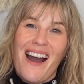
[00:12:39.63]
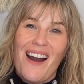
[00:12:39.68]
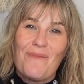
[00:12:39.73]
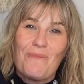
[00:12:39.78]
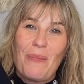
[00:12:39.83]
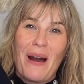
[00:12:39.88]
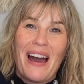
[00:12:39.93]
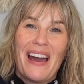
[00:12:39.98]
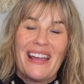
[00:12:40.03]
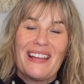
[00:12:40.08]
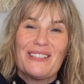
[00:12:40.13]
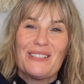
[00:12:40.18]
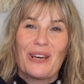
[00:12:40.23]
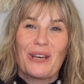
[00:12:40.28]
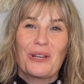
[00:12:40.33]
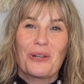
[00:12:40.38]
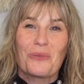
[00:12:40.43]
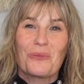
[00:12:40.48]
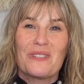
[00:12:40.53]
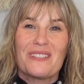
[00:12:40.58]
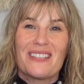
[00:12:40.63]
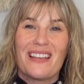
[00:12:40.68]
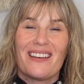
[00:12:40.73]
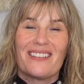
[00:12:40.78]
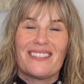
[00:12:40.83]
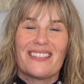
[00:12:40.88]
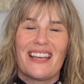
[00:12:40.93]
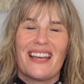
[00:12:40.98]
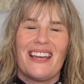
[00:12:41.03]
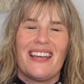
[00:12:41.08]
my daughter was
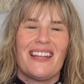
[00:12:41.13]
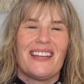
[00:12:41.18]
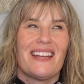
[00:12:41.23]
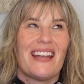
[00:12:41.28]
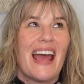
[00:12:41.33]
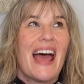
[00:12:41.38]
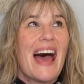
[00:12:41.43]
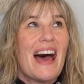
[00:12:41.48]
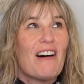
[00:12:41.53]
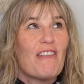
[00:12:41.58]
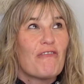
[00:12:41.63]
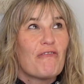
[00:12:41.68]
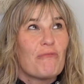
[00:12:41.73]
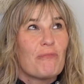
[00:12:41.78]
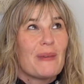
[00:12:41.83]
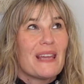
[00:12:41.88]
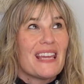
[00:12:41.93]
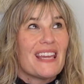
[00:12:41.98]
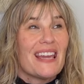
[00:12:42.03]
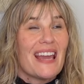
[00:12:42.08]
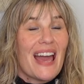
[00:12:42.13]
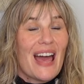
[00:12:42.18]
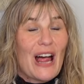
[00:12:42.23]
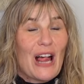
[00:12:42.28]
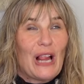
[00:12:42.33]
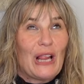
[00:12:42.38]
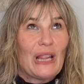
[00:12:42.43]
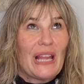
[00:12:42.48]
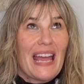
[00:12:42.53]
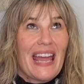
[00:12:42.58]
at an
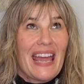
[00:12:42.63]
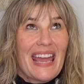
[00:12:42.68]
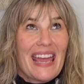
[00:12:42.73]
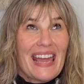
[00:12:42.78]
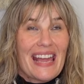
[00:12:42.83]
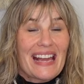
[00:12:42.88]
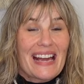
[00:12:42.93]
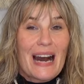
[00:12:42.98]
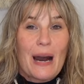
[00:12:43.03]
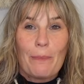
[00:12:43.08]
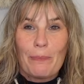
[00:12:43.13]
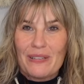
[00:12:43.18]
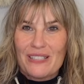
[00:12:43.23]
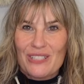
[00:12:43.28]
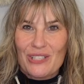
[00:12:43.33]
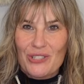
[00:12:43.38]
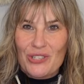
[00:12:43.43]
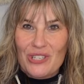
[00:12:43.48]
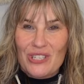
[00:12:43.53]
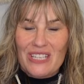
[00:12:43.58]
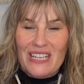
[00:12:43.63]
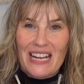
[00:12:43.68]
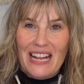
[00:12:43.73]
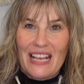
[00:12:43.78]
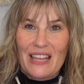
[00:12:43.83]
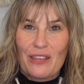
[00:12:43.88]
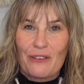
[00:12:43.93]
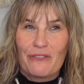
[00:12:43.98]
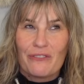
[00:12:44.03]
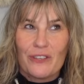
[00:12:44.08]
FBLA competition today,
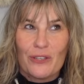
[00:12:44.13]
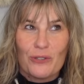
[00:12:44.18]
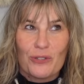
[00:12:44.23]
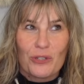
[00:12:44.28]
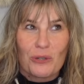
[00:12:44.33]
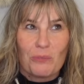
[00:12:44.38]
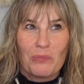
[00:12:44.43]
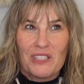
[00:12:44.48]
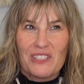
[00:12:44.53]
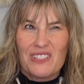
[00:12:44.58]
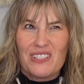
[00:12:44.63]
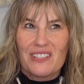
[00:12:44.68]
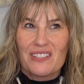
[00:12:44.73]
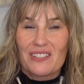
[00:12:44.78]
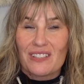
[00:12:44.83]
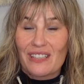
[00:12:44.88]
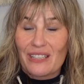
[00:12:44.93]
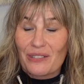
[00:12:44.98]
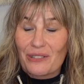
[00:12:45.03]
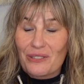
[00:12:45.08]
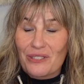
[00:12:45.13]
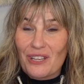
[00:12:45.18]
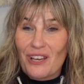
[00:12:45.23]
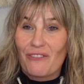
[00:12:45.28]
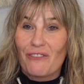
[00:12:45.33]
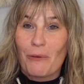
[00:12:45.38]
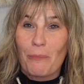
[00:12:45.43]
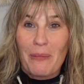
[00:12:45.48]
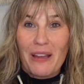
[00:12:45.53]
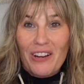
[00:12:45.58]
the Future Business Leaders
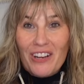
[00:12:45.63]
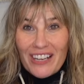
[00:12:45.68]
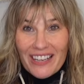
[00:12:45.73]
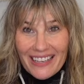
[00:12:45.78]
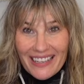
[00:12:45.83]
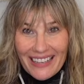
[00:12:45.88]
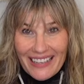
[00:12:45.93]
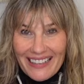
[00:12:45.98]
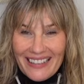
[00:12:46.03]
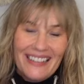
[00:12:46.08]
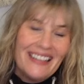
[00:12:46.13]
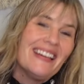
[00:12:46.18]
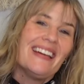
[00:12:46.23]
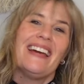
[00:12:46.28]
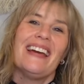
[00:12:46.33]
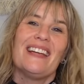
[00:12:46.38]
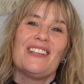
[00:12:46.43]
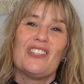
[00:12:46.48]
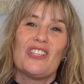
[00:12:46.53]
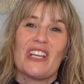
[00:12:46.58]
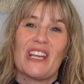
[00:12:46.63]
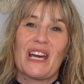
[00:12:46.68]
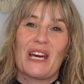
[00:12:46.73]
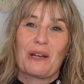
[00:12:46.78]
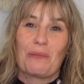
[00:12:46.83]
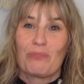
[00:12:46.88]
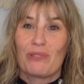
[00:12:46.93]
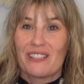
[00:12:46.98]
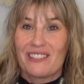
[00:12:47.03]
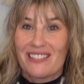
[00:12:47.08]
of America. She had
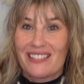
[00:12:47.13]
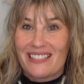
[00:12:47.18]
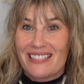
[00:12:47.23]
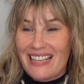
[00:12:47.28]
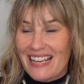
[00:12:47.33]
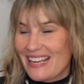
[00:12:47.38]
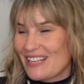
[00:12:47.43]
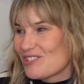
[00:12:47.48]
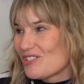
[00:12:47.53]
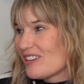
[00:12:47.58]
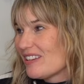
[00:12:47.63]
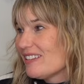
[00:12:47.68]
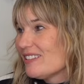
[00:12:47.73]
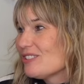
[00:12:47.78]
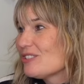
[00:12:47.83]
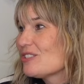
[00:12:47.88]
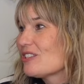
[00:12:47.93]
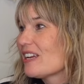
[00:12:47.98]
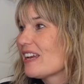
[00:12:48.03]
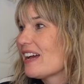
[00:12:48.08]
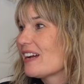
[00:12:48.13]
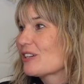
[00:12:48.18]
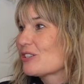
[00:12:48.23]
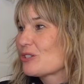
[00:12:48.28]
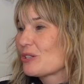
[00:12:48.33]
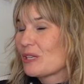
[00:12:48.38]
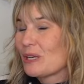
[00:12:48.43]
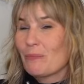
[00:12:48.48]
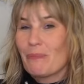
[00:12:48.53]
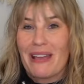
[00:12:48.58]
a presentation. She
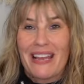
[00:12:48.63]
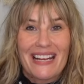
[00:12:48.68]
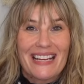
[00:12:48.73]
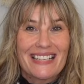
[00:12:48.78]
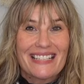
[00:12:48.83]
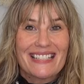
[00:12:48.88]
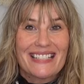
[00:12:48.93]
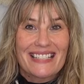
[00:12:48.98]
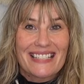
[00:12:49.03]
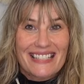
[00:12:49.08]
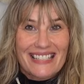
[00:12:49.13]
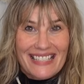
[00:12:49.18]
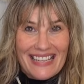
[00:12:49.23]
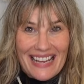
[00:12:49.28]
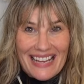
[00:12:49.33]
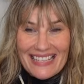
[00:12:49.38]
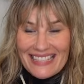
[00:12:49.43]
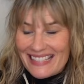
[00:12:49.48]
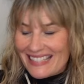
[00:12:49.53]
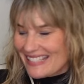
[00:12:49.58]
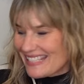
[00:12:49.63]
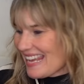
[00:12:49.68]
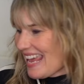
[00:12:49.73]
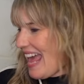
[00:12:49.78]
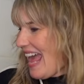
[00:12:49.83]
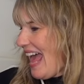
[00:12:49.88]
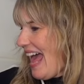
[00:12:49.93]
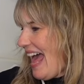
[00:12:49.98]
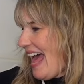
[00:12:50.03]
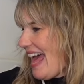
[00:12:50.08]
actually made it to States
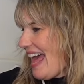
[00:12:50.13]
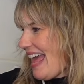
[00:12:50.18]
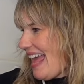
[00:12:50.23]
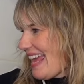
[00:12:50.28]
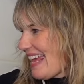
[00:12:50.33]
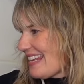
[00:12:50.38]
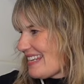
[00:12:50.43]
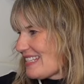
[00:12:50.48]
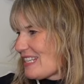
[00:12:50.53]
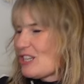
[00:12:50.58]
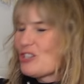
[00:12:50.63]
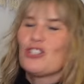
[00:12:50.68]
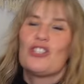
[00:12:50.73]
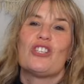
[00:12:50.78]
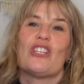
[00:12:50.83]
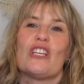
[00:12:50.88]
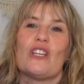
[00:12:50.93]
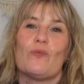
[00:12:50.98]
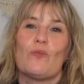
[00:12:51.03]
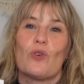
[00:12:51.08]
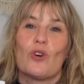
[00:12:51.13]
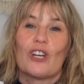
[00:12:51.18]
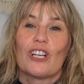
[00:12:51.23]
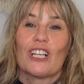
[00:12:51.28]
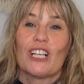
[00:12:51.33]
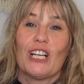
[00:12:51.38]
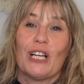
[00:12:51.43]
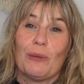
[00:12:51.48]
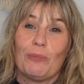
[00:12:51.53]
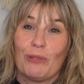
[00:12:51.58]
and she wore
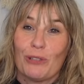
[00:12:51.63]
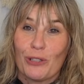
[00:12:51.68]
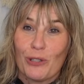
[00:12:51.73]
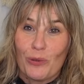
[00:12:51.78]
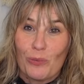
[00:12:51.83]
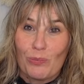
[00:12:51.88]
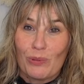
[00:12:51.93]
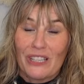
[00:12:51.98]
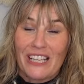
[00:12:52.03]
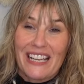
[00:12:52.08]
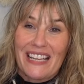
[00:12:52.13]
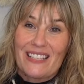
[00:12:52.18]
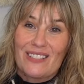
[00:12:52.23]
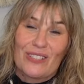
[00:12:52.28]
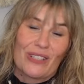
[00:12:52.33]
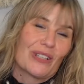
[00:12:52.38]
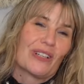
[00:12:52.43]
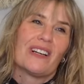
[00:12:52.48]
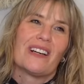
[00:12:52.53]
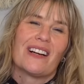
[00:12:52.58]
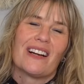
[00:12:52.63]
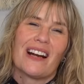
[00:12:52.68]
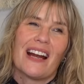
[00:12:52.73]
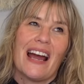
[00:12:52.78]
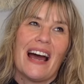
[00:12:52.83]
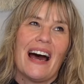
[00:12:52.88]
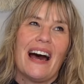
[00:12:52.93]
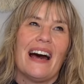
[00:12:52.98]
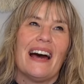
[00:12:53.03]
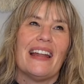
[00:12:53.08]
a blue blazer
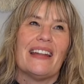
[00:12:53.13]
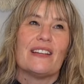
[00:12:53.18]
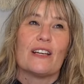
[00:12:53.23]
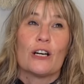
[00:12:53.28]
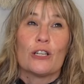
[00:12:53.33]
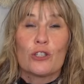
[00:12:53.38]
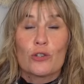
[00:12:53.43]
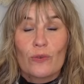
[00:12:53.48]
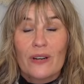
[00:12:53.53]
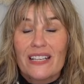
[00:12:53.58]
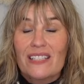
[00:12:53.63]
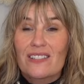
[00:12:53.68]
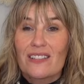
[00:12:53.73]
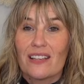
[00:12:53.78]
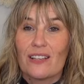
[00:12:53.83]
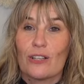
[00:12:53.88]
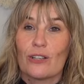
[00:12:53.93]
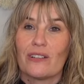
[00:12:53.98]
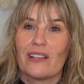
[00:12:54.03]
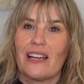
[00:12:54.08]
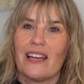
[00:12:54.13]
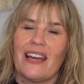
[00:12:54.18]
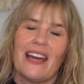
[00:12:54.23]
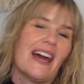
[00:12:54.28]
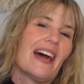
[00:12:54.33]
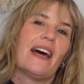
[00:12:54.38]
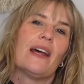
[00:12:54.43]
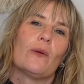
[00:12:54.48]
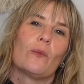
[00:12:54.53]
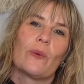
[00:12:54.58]
and a dress under it
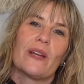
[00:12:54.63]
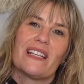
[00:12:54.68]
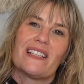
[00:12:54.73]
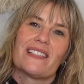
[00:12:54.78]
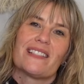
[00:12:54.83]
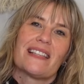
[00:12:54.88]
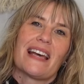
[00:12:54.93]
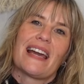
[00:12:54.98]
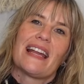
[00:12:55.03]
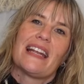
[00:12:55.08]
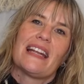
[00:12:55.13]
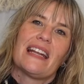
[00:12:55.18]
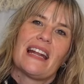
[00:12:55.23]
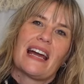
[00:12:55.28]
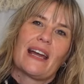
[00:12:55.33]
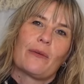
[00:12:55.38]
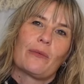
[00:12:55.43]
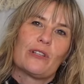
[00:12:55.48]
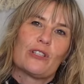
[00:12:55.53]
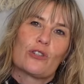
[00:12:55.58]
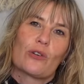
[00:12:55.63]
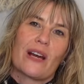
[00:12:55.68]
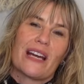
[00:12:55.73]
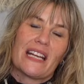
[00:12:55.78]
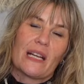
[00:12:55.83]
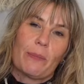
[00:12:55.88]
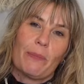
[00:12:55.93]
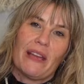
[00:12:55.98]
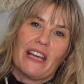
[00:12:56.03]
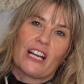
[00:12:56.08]
and we decided I would try
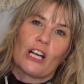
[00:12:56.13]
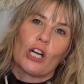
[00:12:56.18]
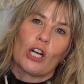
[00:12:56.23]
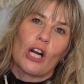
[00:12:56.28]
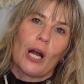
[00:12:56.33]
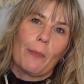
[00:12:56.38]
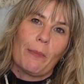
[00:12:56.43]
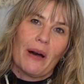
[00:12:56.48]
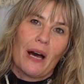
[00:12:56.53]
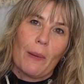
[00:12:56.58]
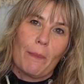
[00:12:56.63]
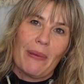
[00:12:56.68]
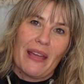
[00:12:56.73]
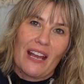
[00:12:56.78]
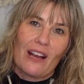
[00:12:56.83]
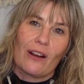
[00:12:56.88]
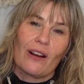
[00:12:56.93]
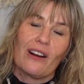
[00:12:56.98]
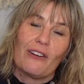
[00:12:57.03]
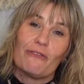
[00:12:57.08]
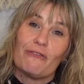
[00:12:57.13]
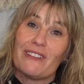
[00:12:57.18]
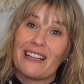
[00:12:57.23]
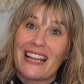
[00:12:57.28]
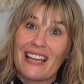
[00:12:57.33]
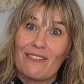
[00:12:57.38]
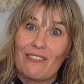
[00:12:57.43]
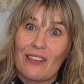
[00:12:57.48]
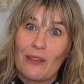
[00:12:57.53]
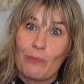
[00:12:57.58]
to pick her up a pair of
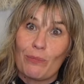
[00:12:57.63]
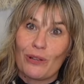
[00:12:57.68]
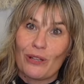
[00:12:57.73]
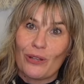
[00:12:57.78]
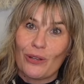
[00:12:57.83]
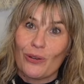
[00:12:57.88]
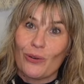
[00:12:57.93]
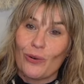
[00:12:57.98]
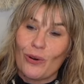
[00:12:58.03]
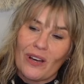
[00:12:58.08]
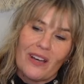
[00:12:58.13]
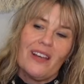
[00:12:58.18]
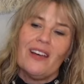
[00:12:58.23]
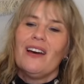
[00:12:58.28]
navy blue